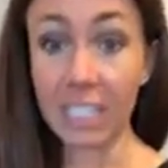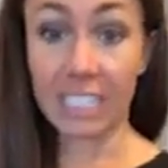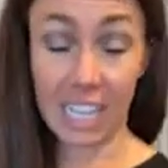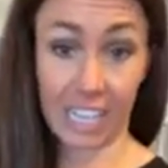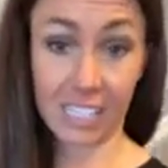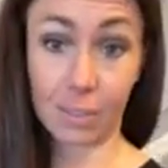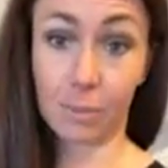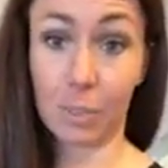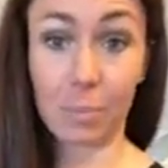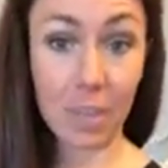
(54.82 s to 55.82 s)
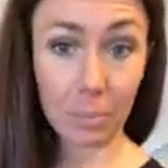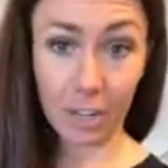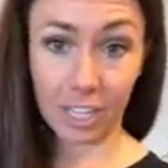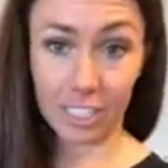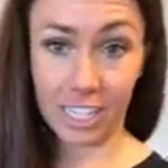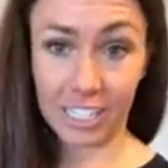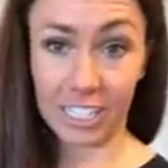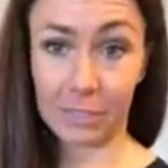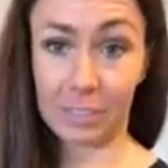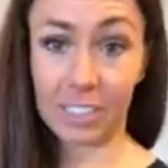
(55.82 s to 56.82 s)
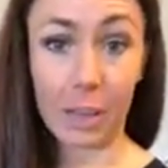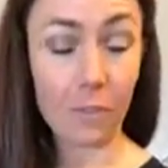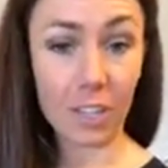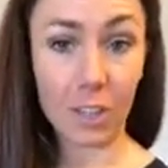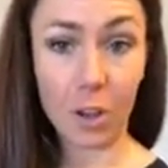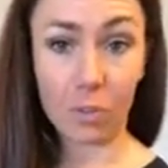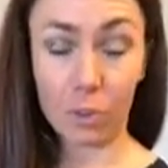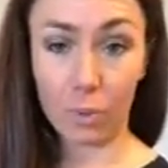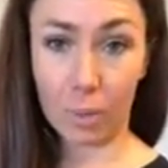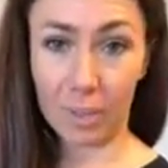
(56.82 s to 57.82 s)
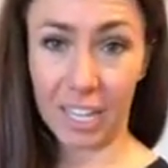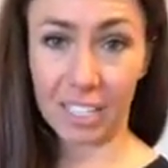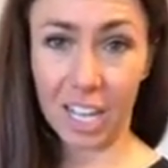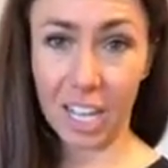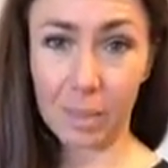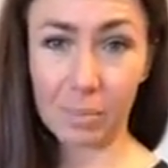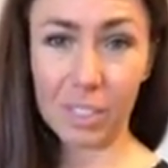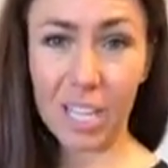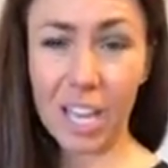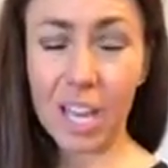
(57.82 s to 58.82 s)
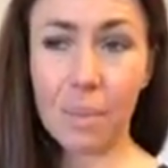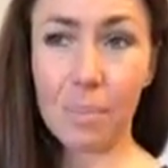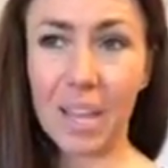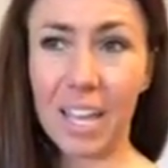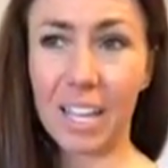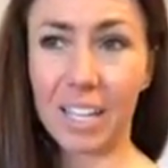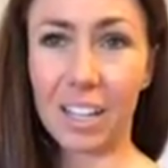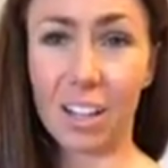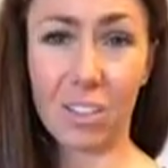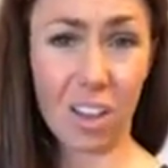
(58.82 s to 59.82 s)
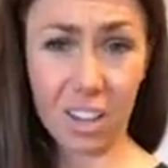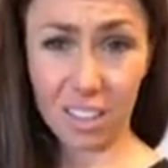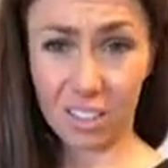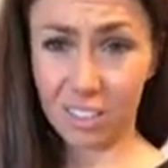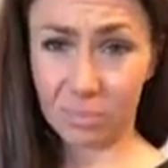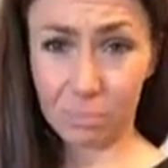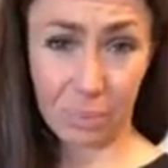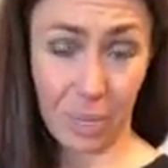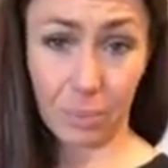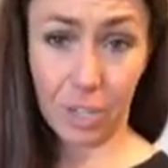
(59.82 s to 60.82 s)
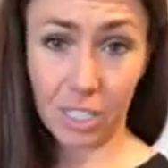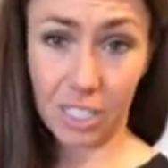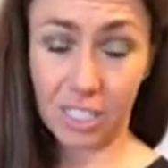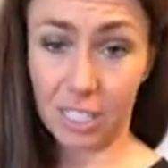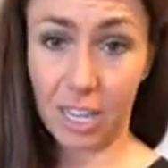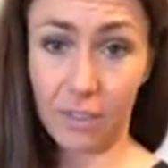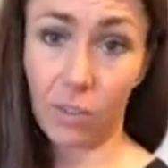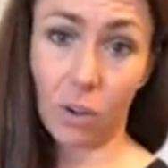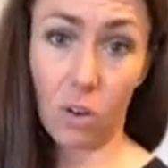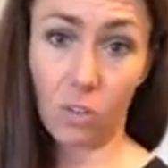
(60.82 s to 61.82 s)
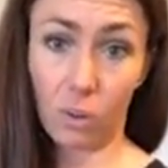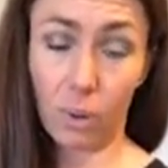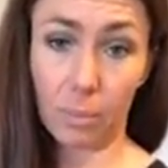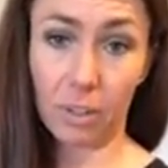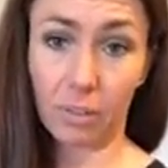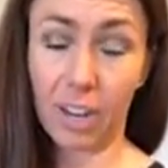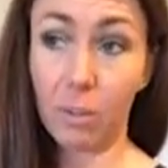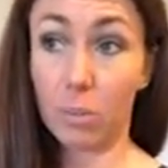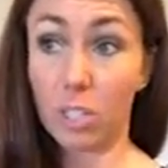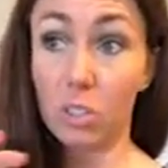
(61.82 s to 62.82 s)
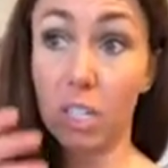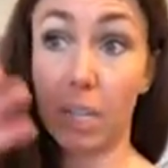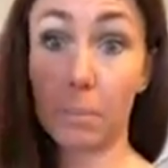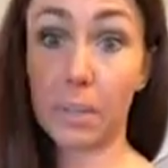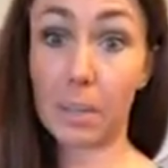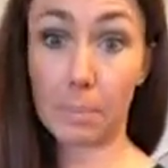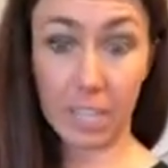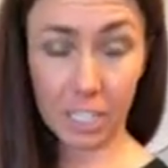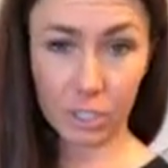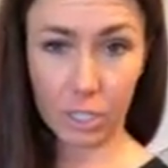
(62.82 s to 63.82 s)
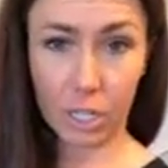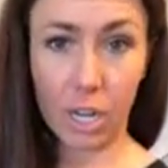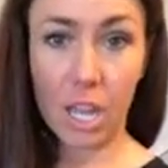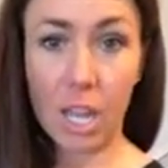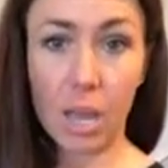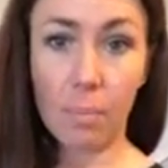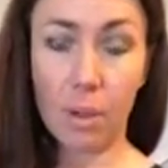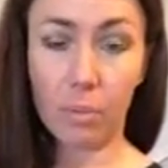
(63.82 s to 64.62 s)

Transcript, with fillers: yes, it was a big project. It was definitely overwhelming at times, but a lot of big projects in life are overwhelming, right? When you're looking big picture, but